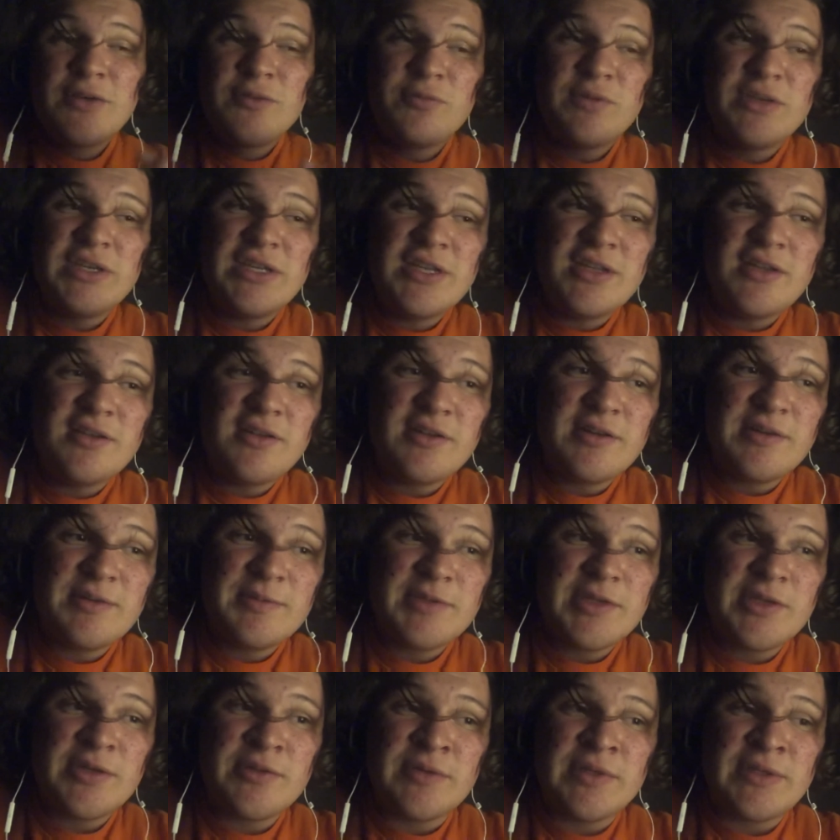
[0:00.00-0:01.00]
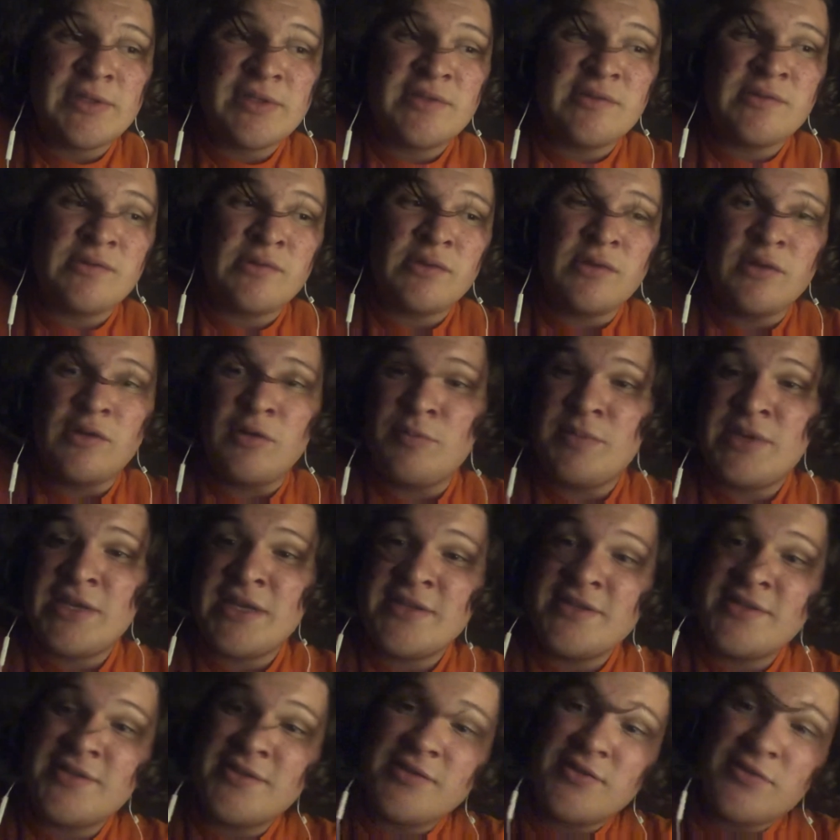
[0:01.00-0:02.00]
we ended up going to a little
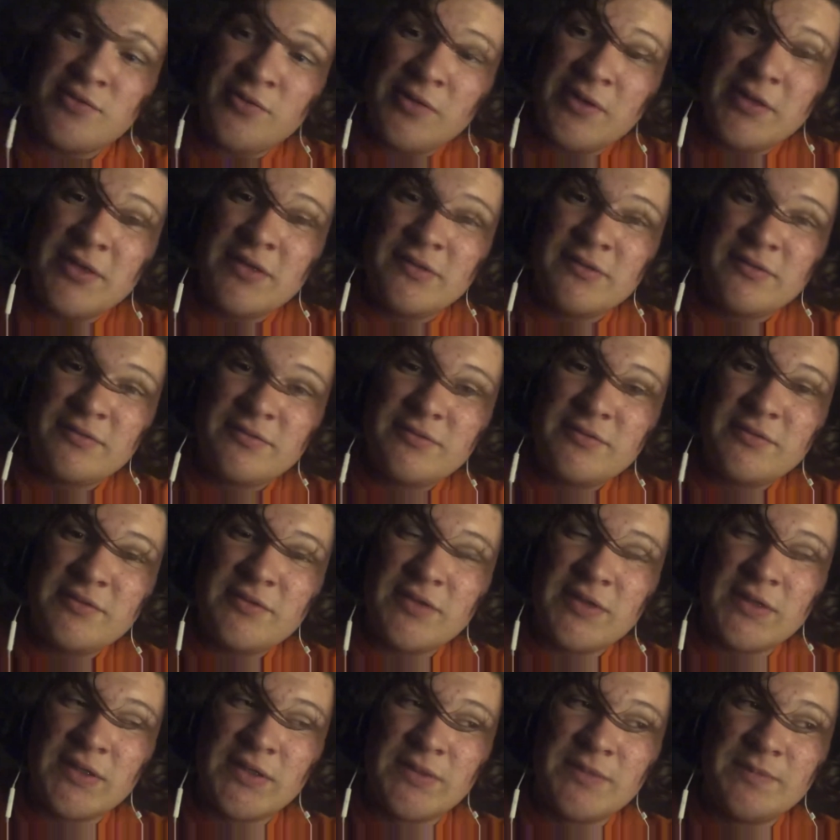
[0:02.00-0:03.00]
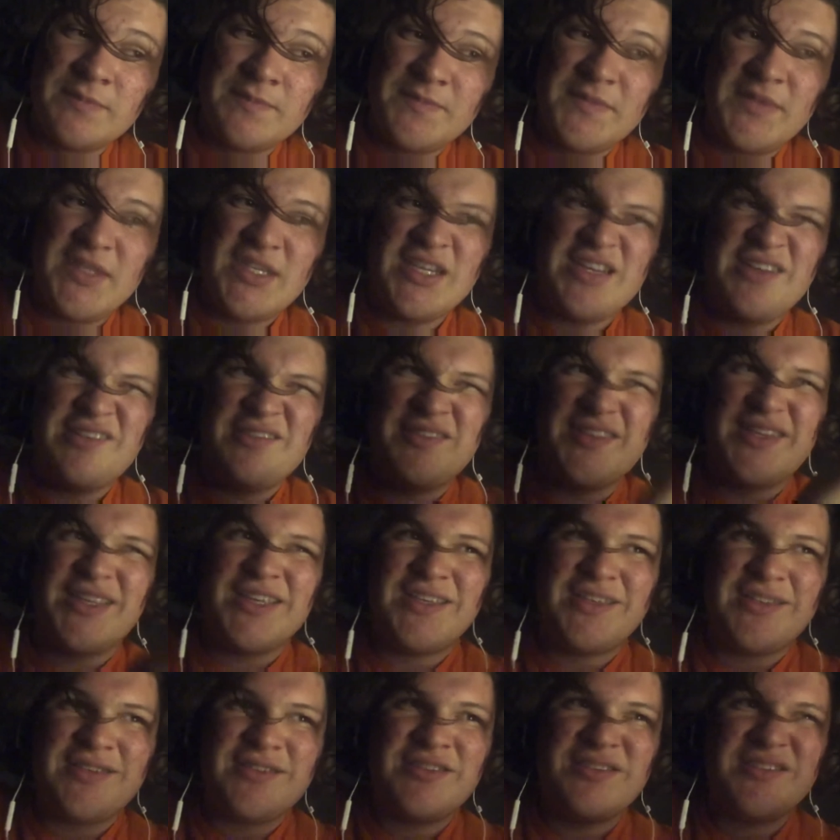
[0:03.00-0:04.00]
pizza joint, kind of
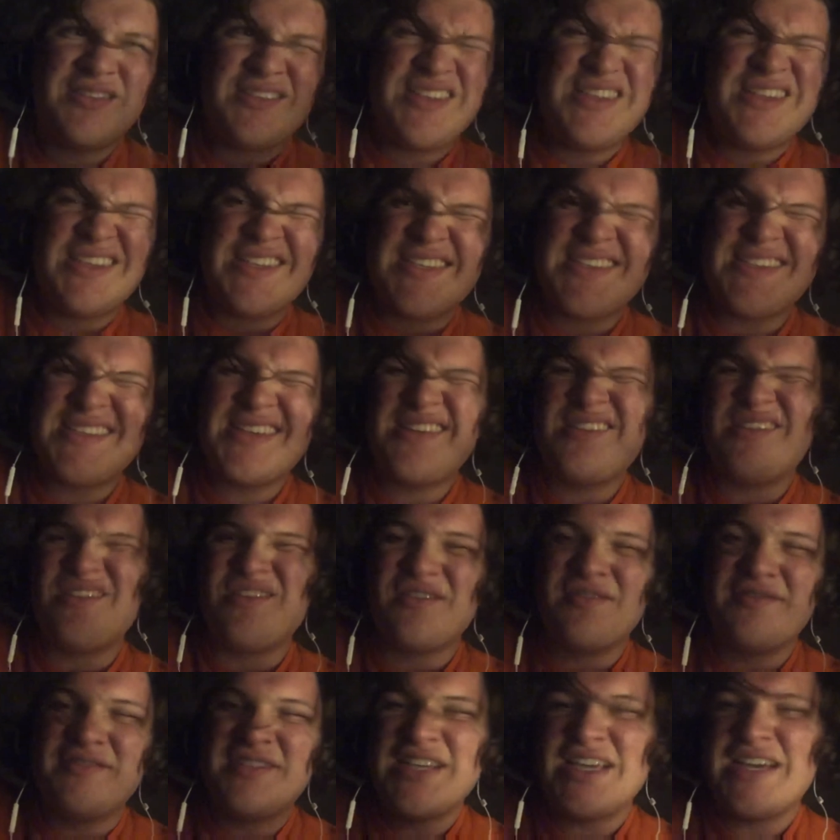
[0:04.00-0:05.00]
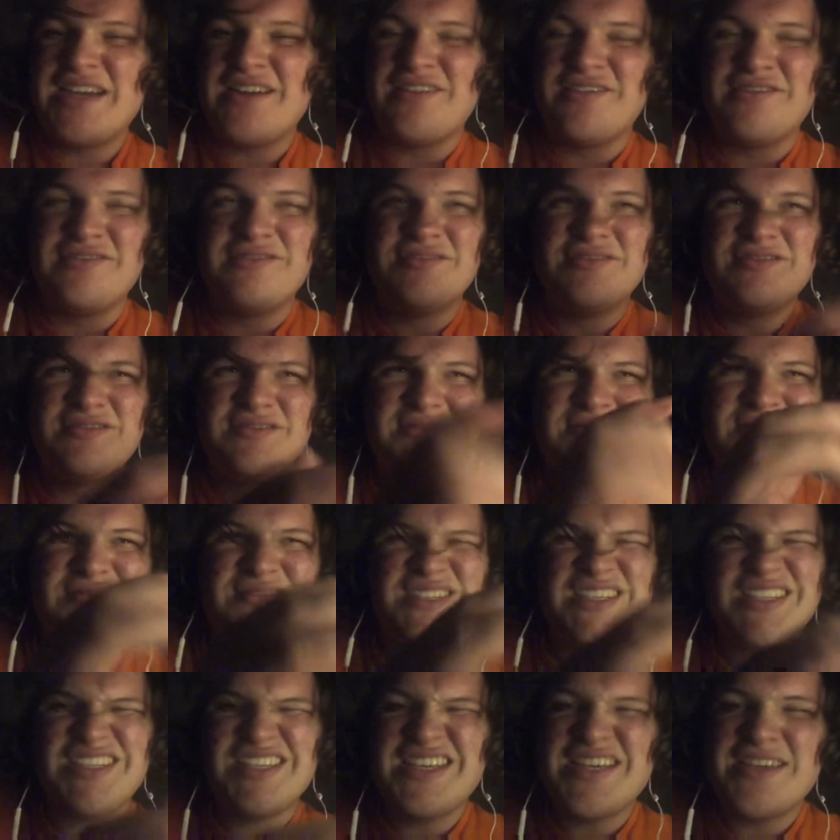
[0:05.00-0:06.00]
in the center of
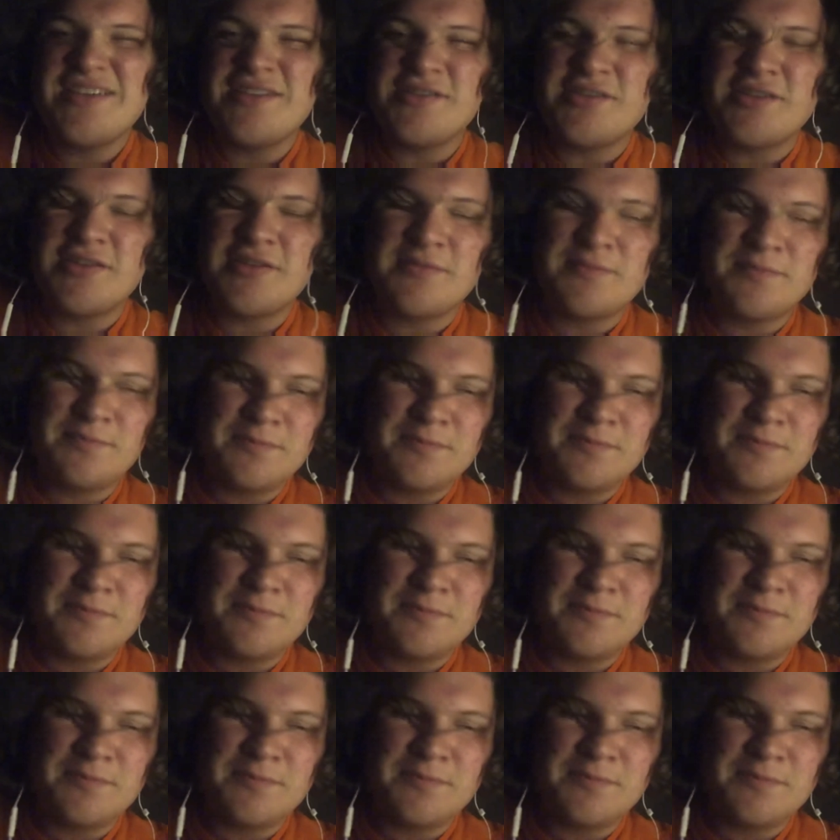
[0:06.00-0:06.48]
town-ish.